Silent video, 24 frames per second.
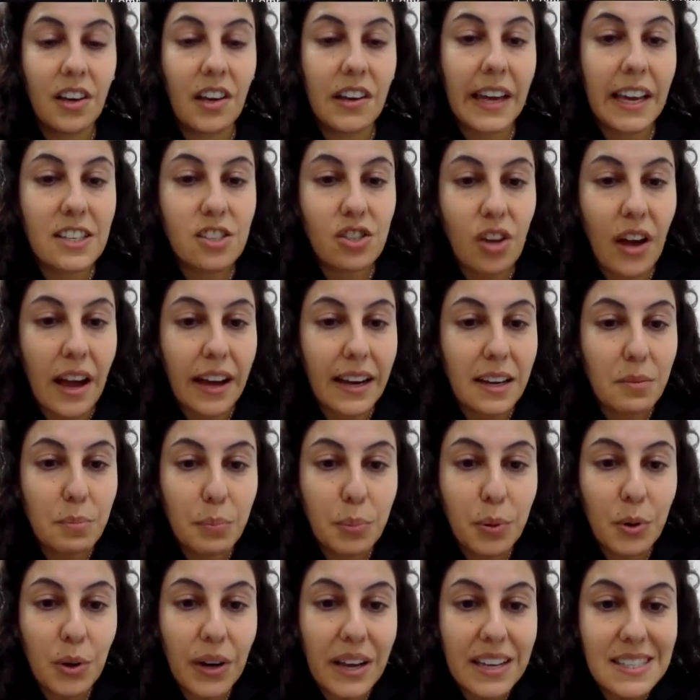Okay, so I can
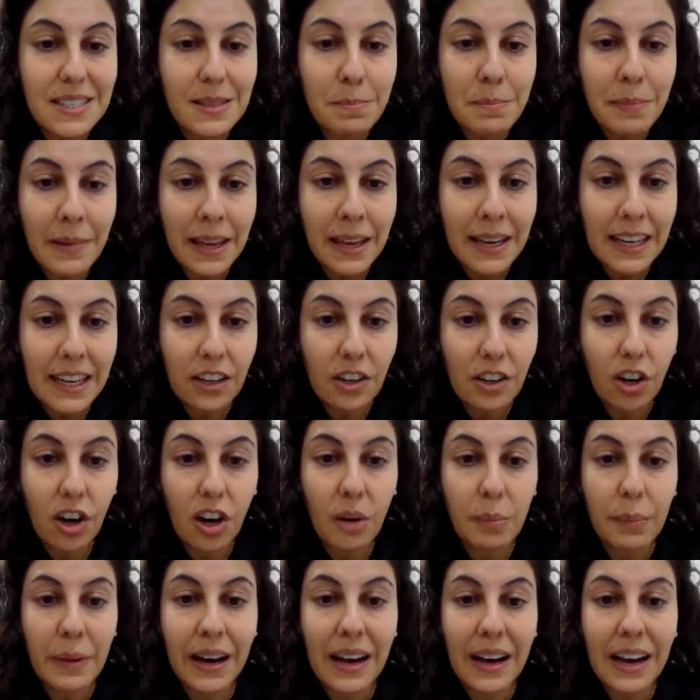put as many
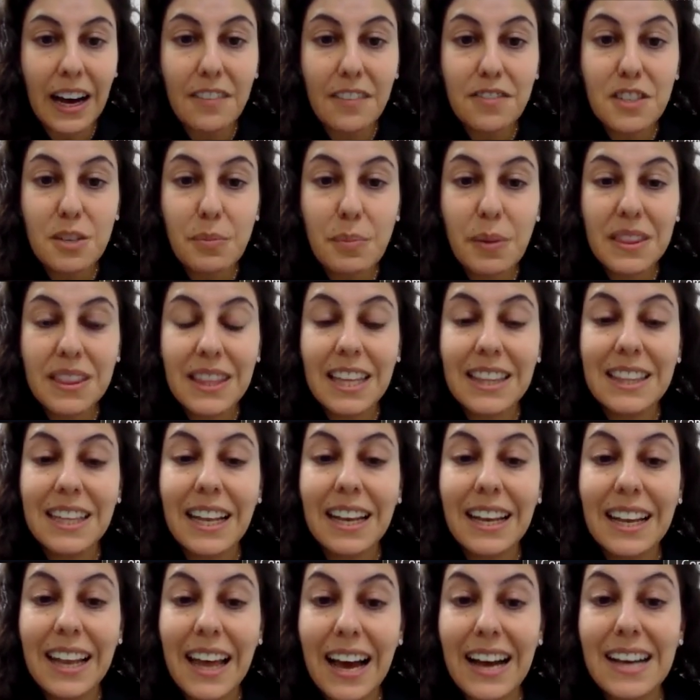comma after, but then
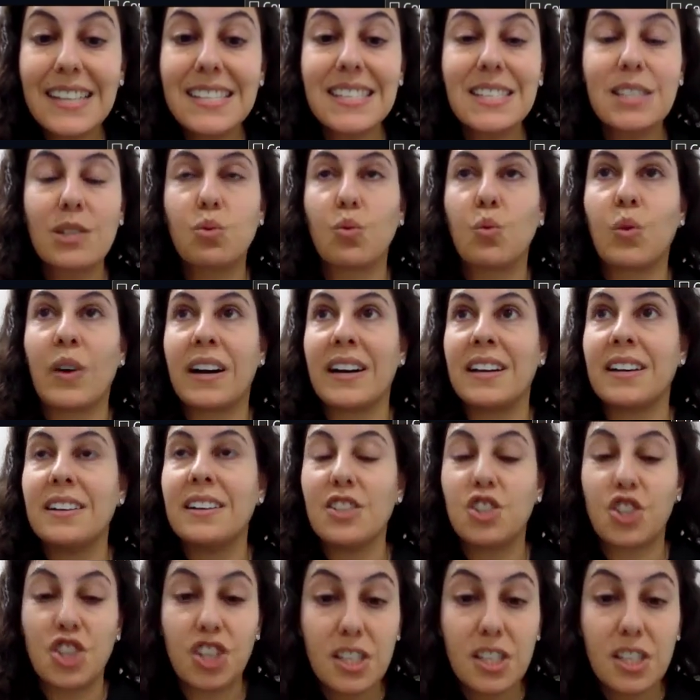the last one,